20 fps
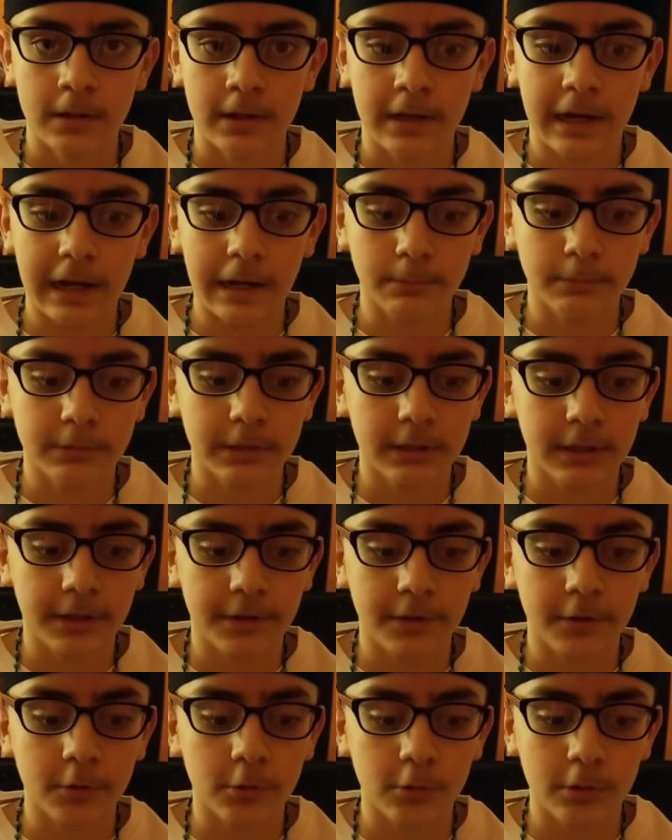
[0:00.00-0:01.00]
Alhamdulillah,
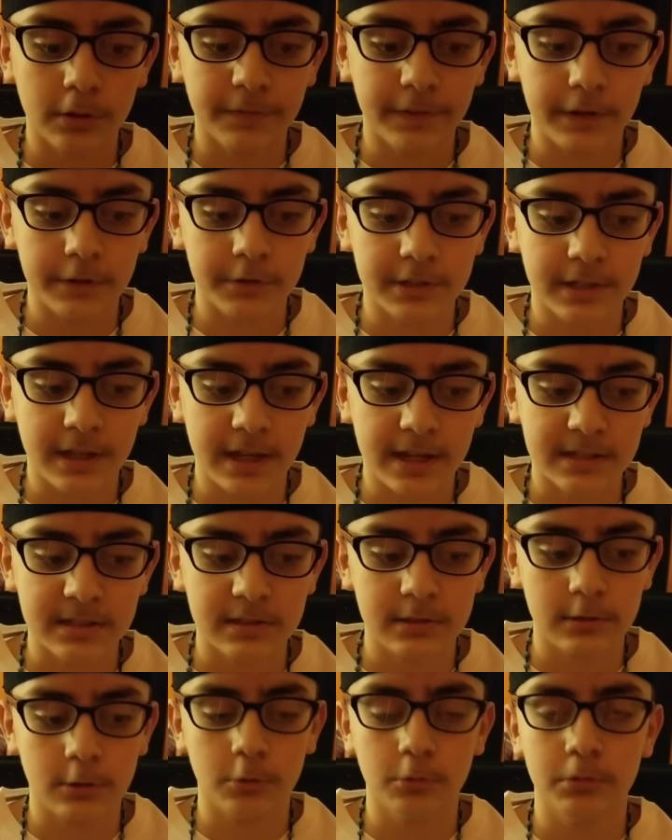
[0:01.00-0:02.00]
the coronavirus has
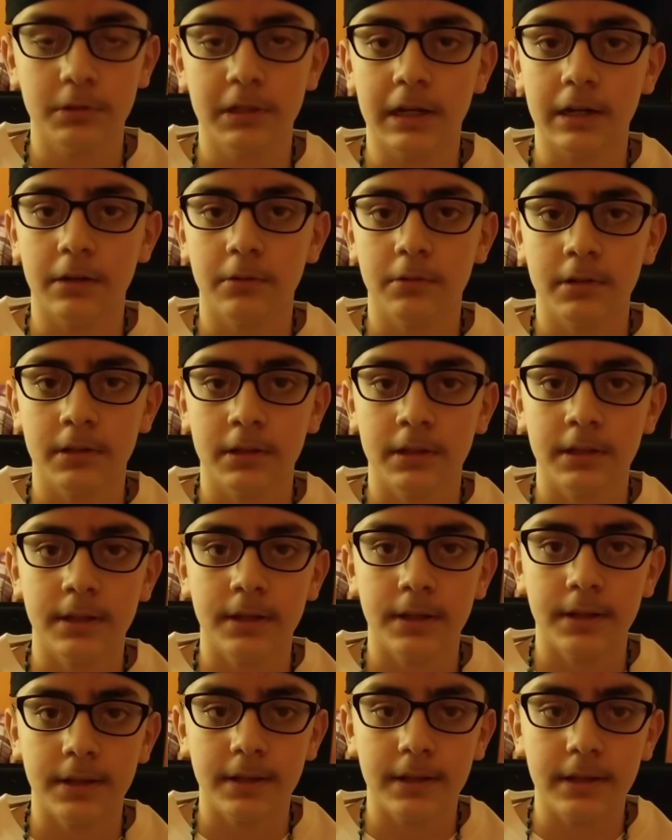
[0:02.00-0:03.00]
slowed down
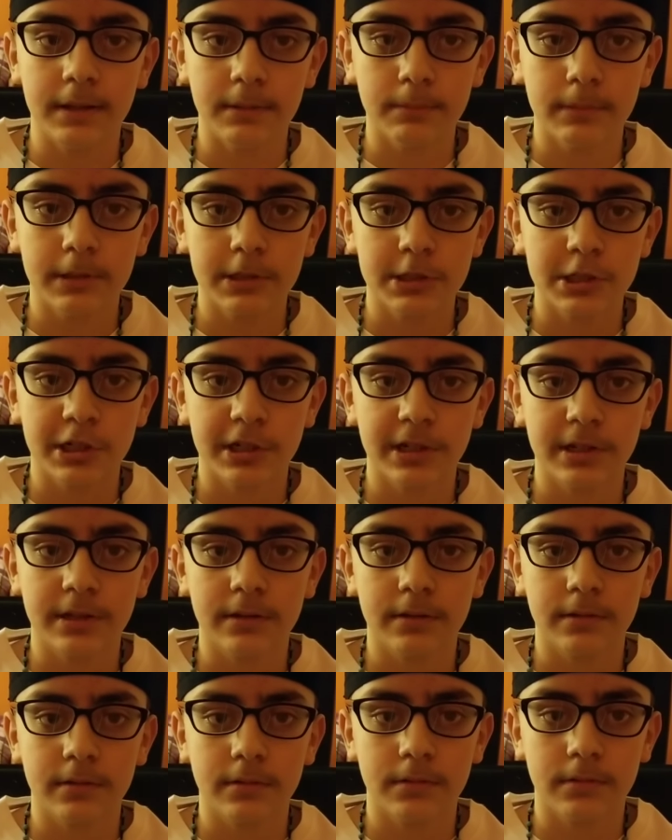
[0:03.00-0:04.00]
in Michigan.
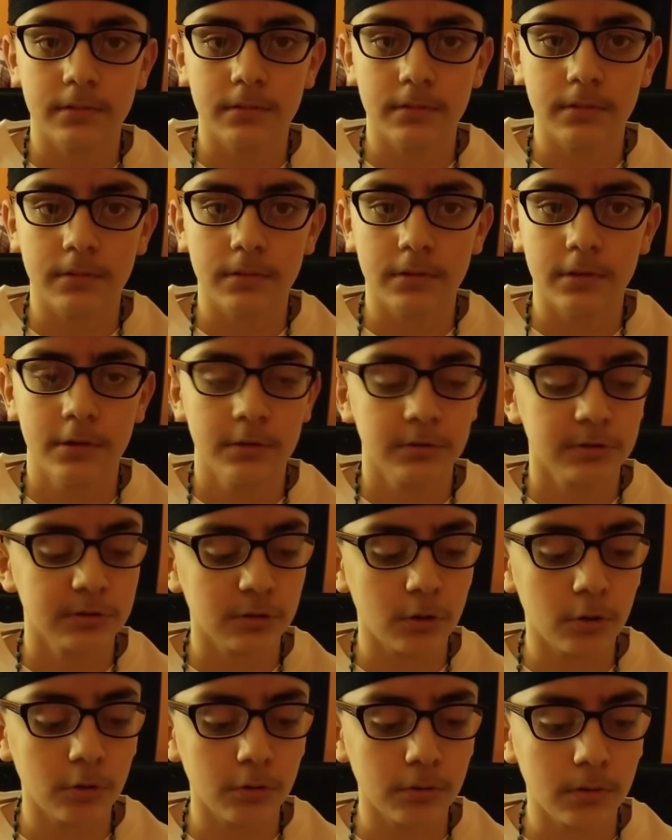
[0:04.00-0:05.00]
There's,
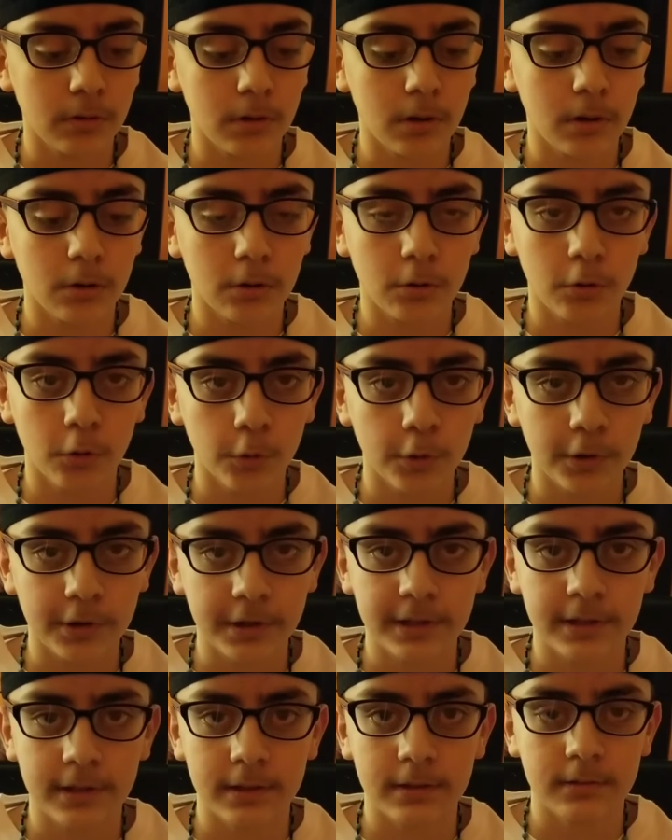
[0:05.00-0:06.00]

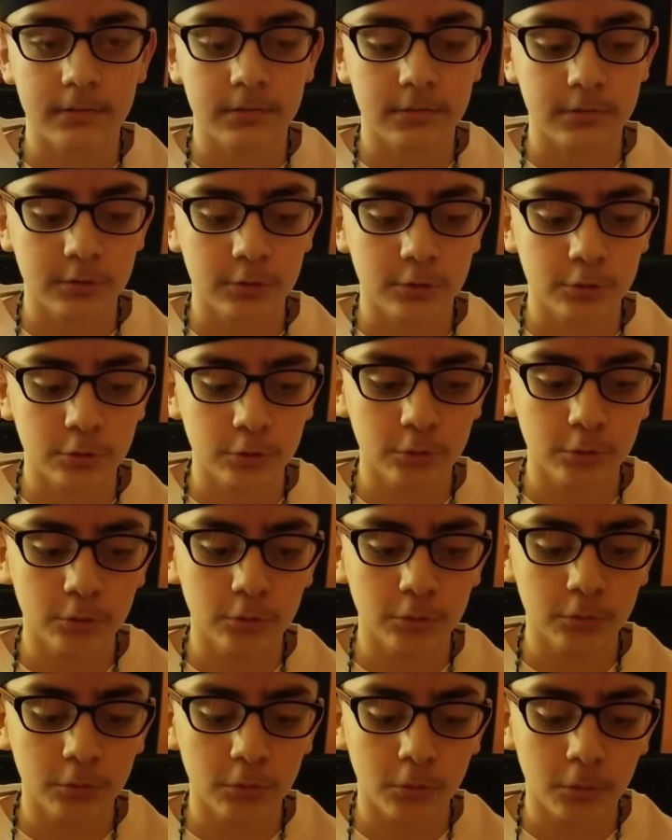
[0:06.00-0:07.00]
according
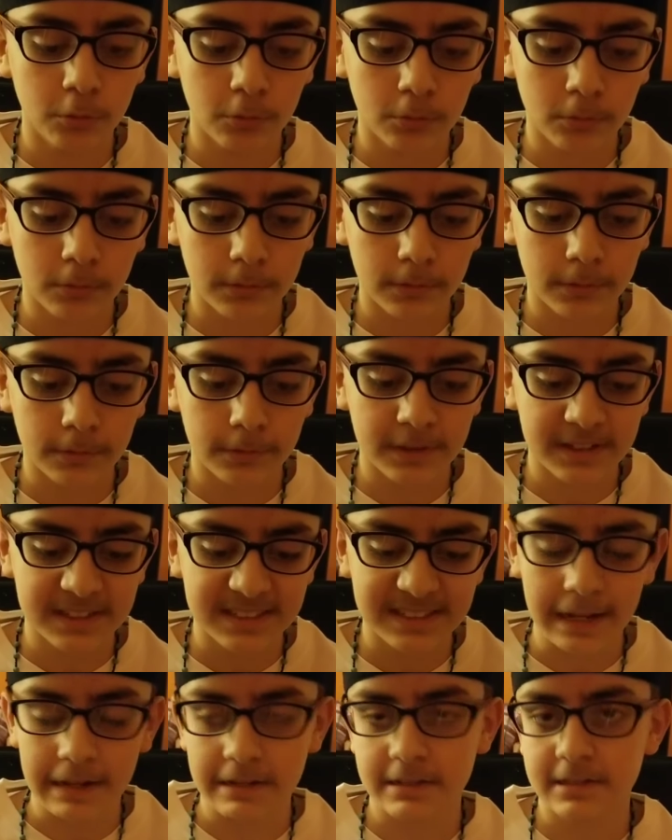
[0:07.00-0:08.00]
to the
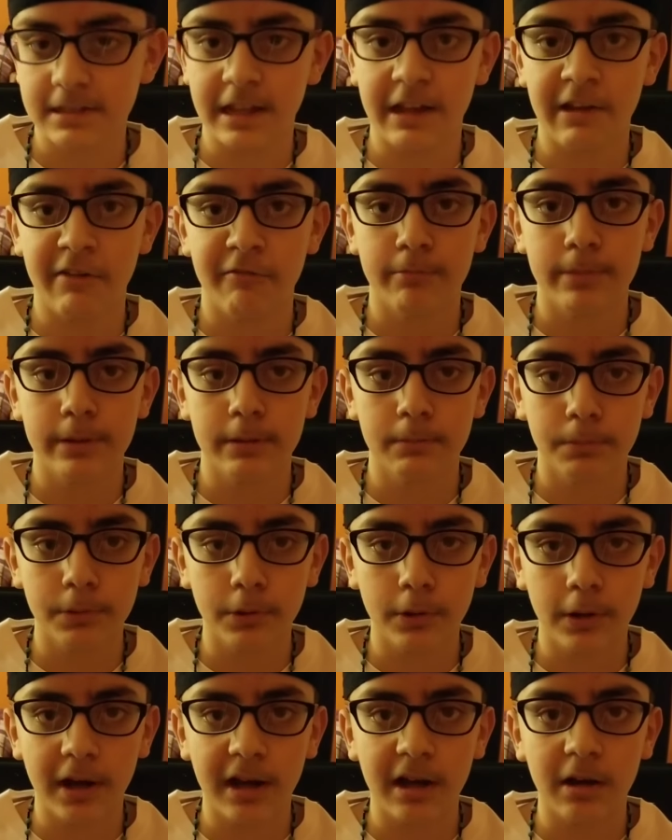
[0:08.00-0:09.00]
stats that have been
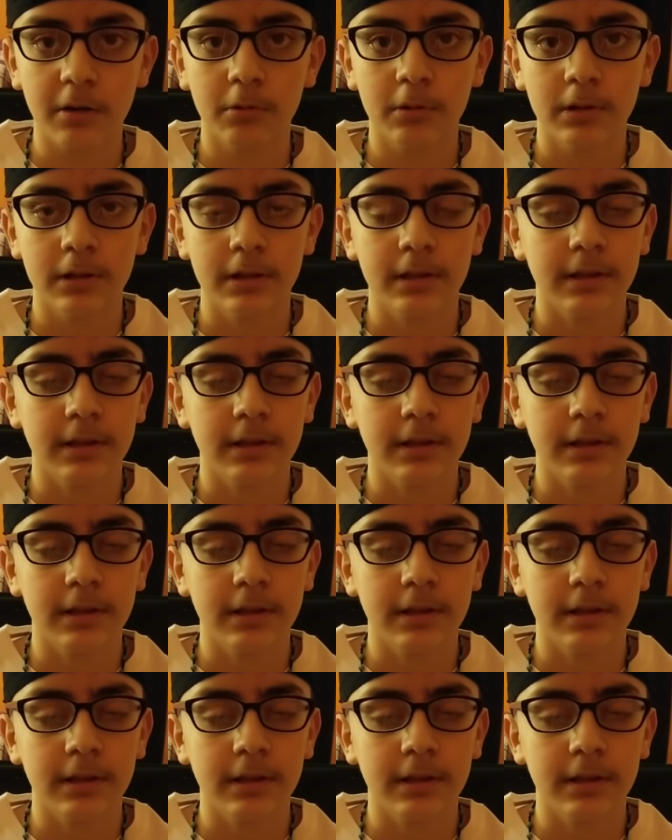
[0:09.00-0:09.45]
put out,